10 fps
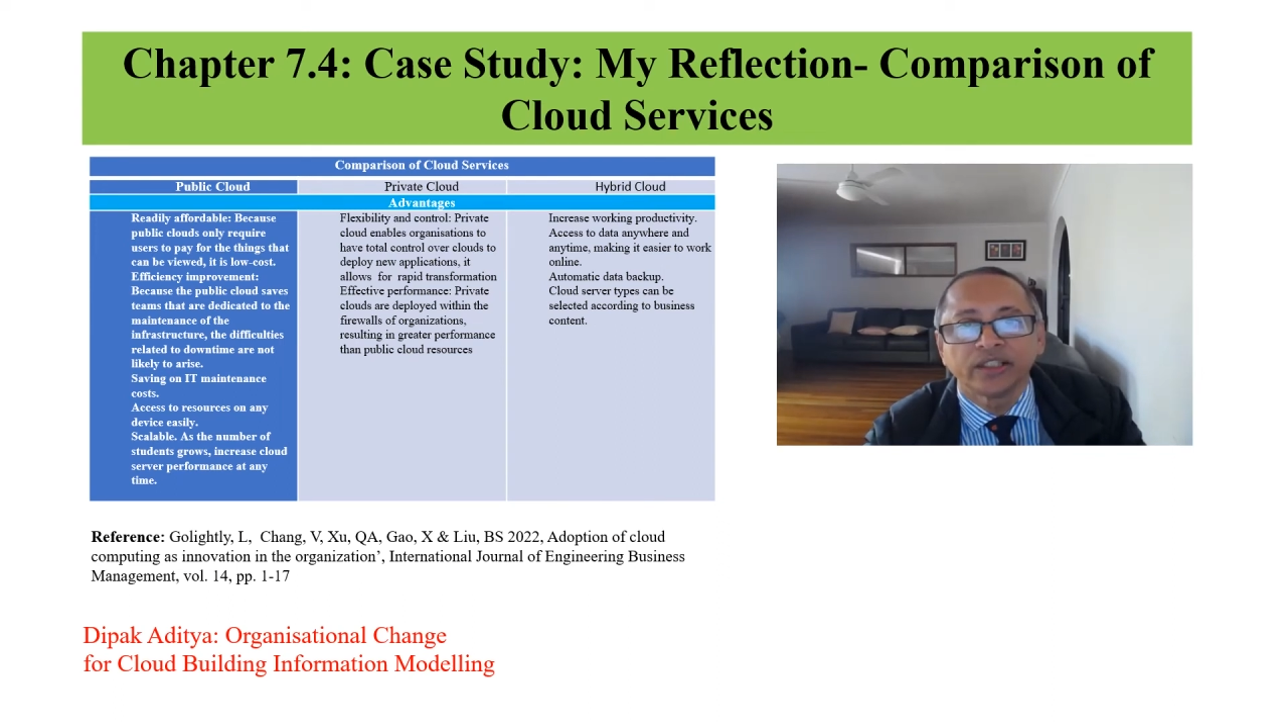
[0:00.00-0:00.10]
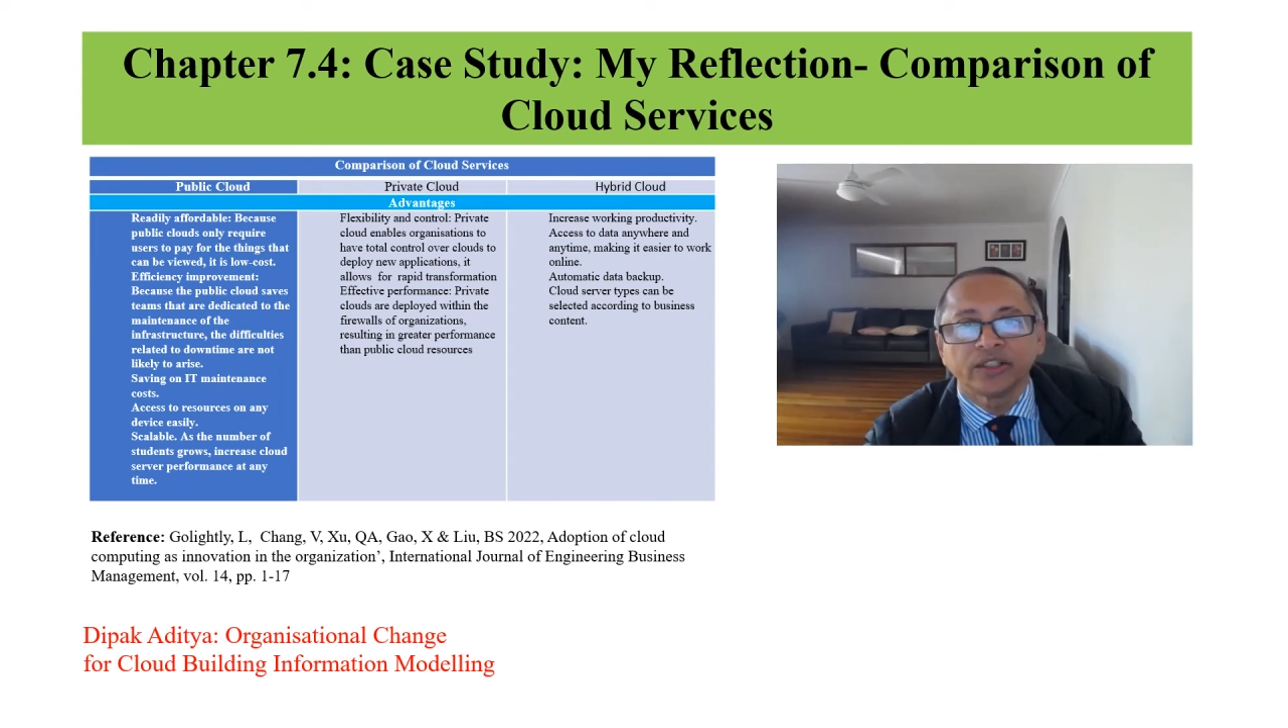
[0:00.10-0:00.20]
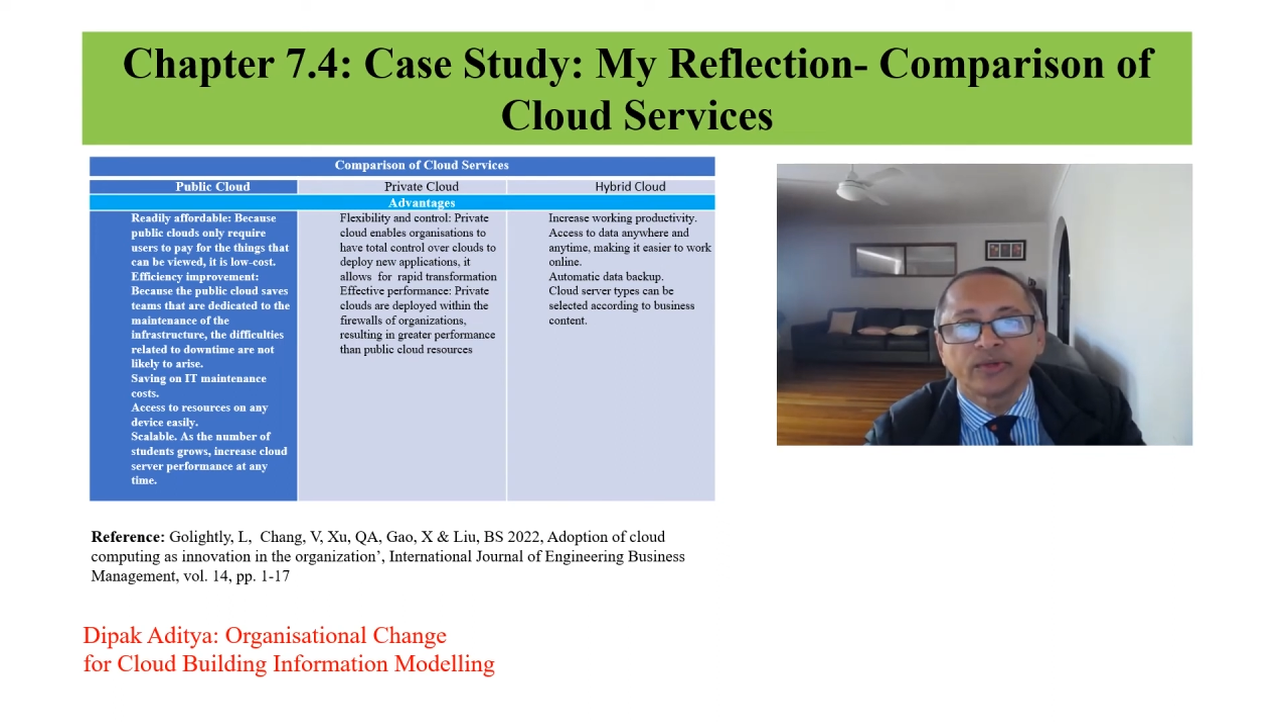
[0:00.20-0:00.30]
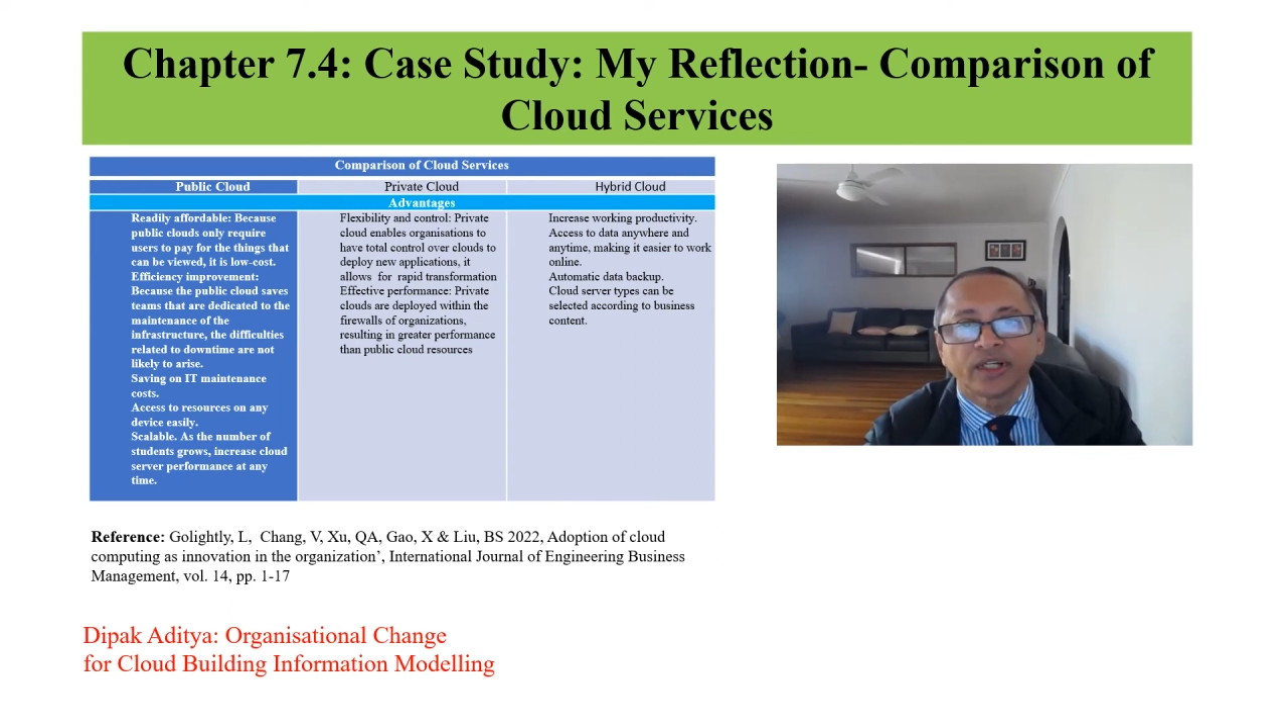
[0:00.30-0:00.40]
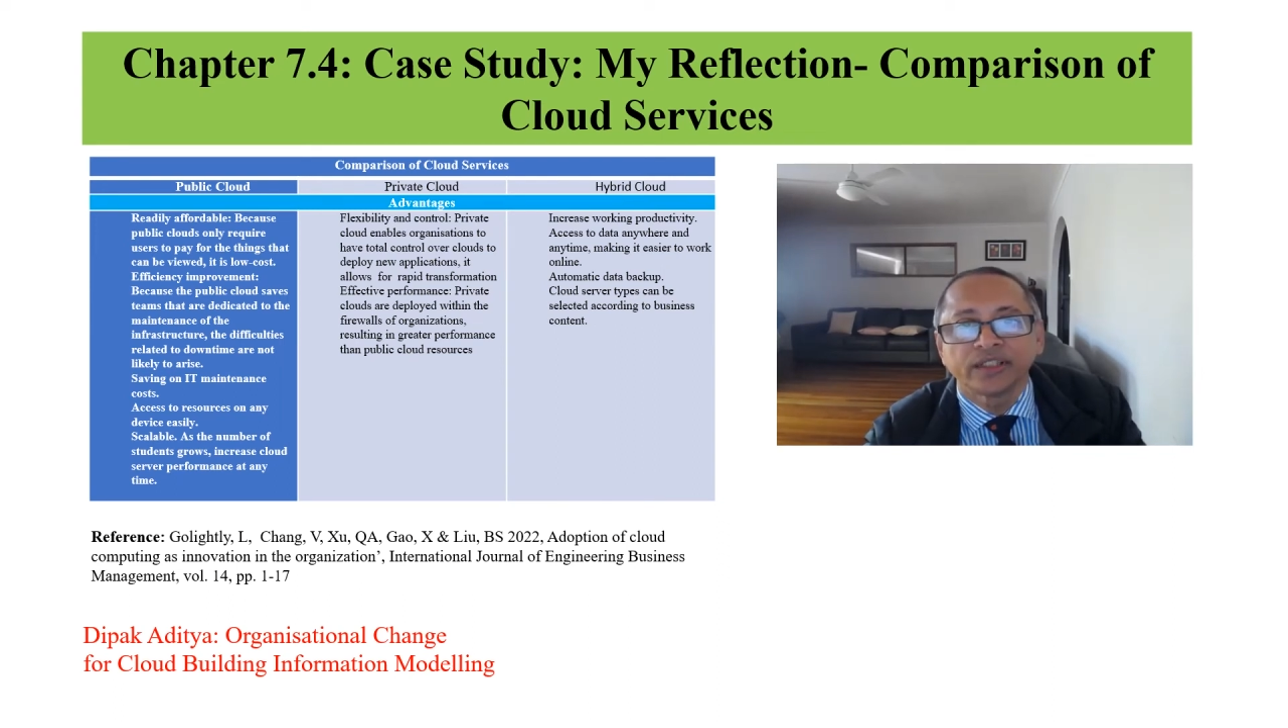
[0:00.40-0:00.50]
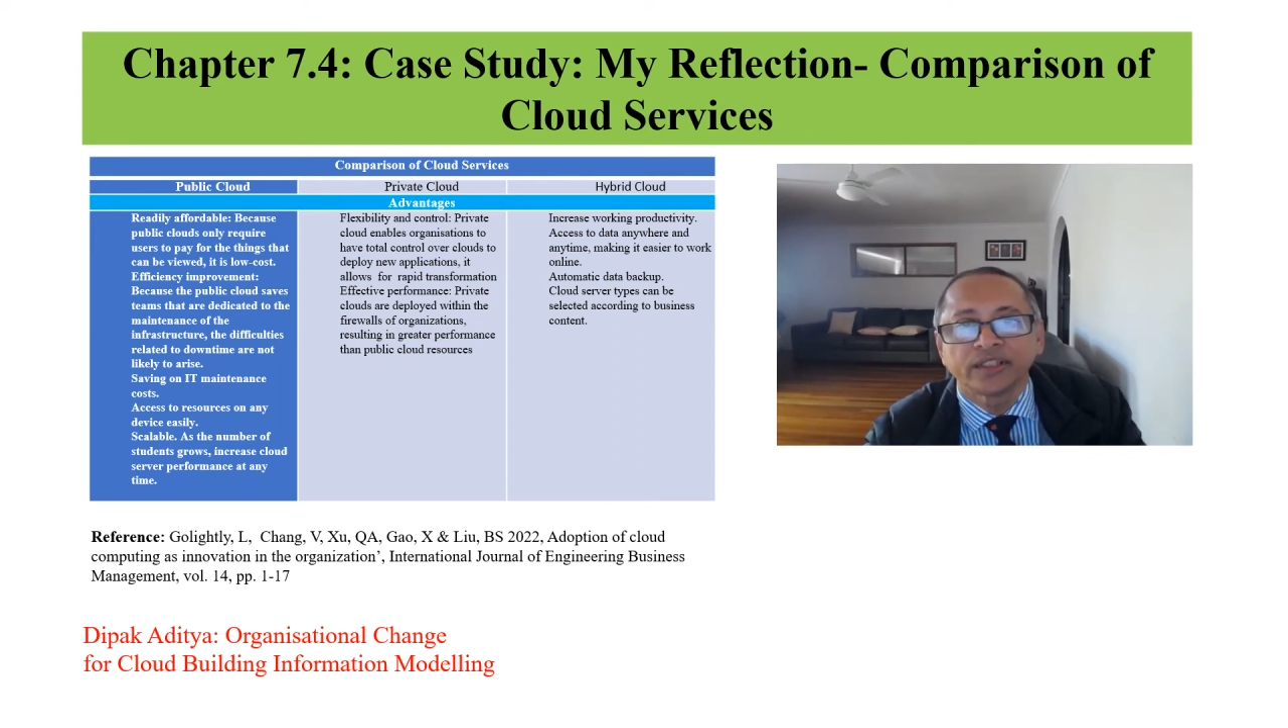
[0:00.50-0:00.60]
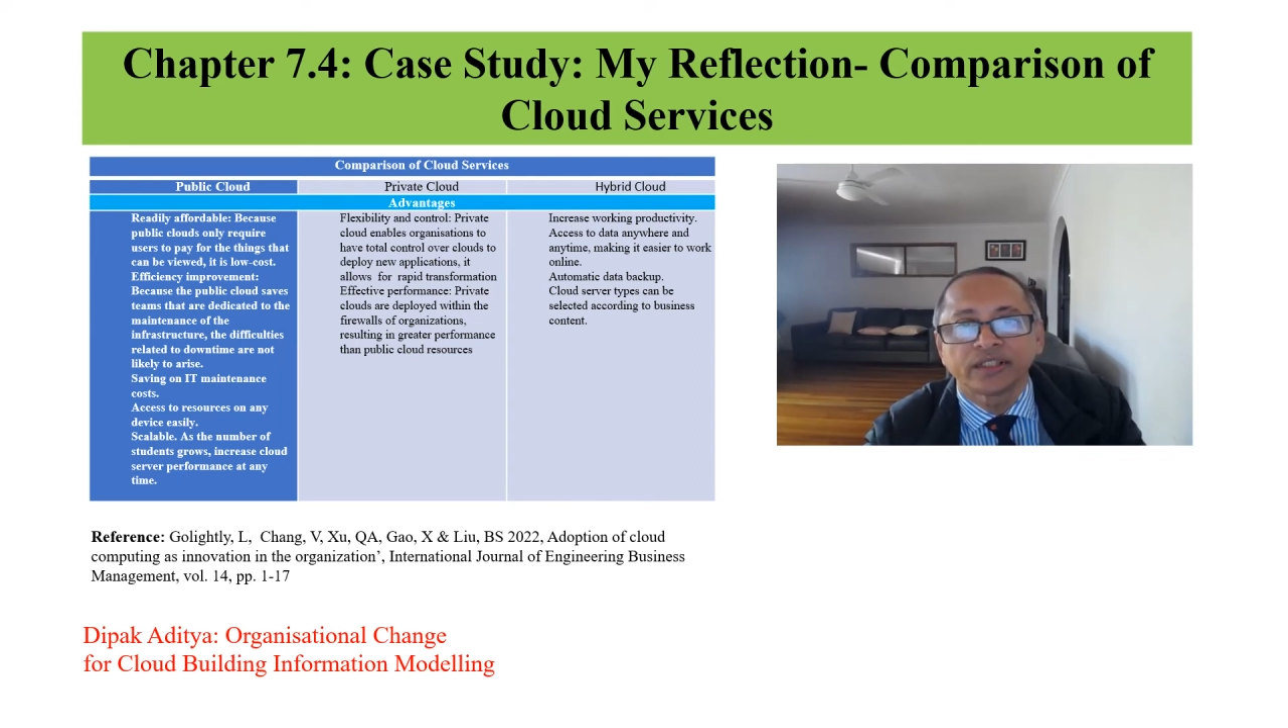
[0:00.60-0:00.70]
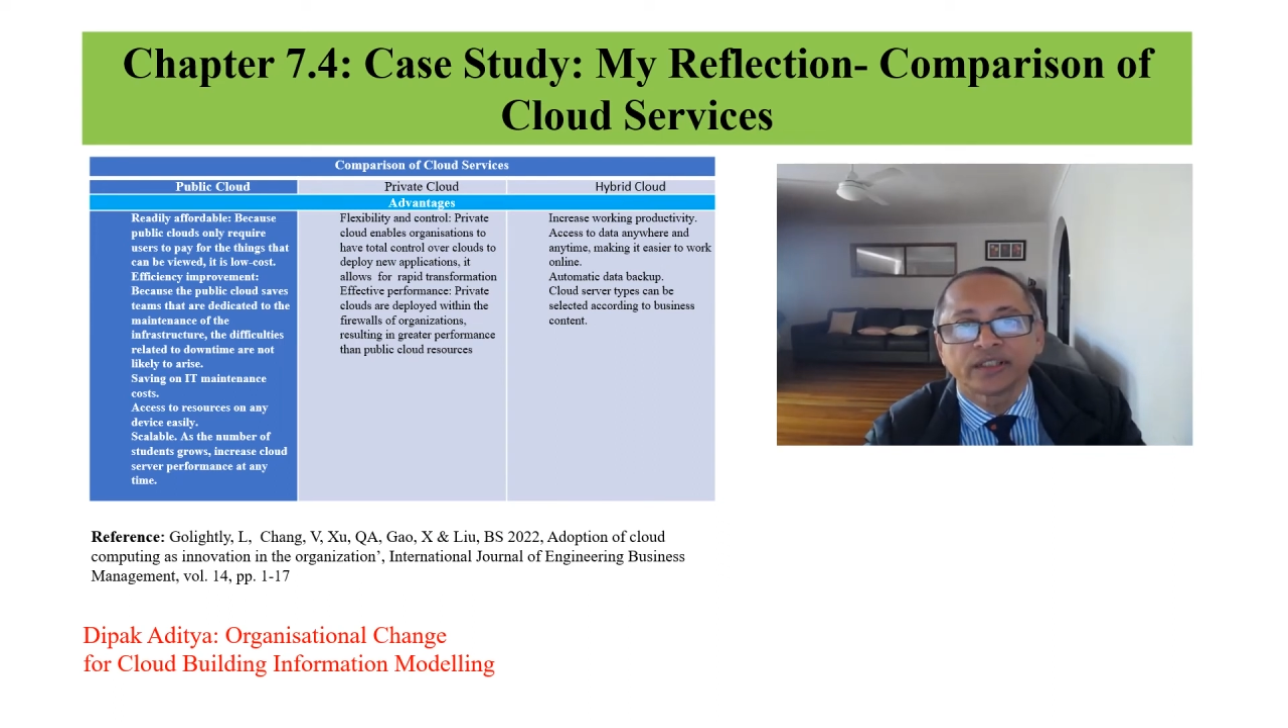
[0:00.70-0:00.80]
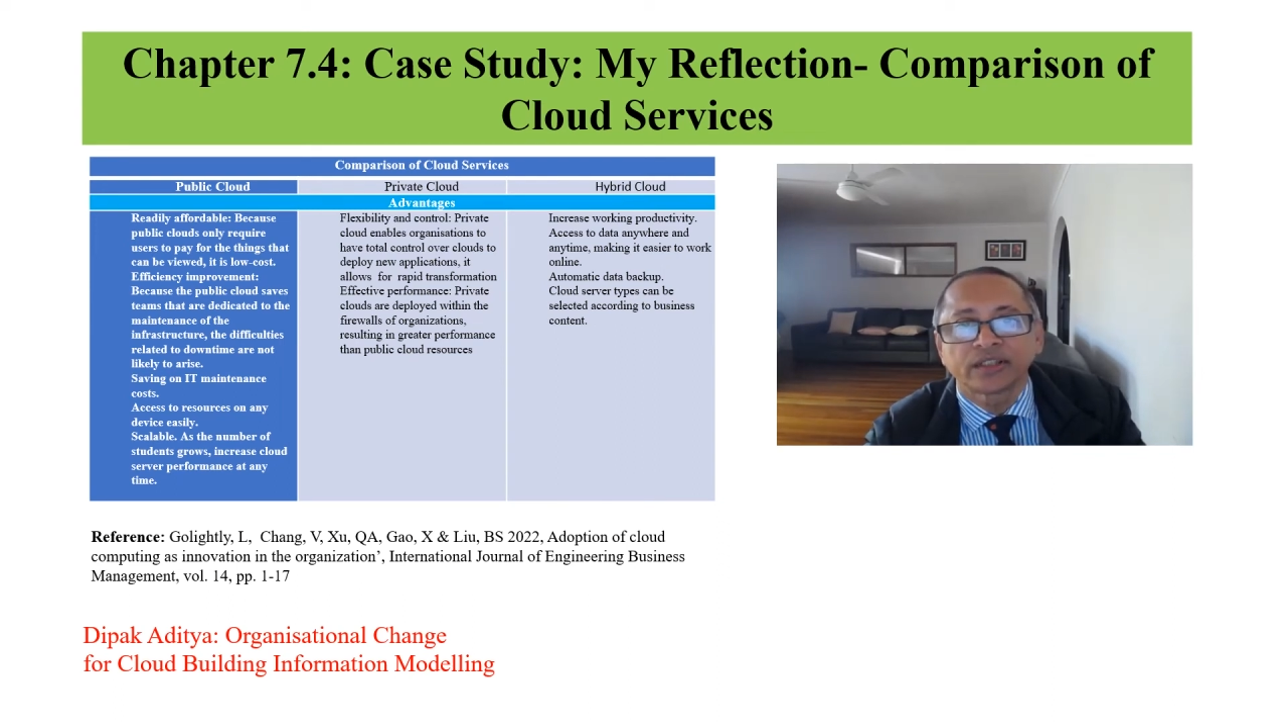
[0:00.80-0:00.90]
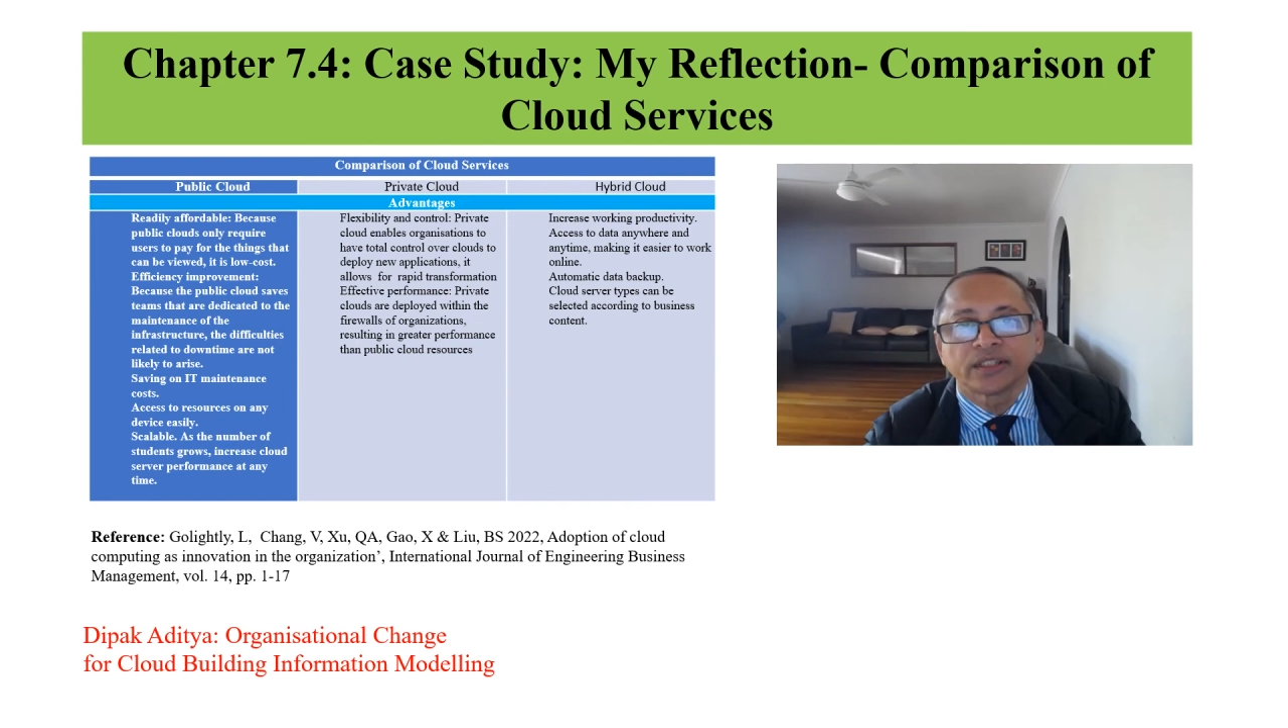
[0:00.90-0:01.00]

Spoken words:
devices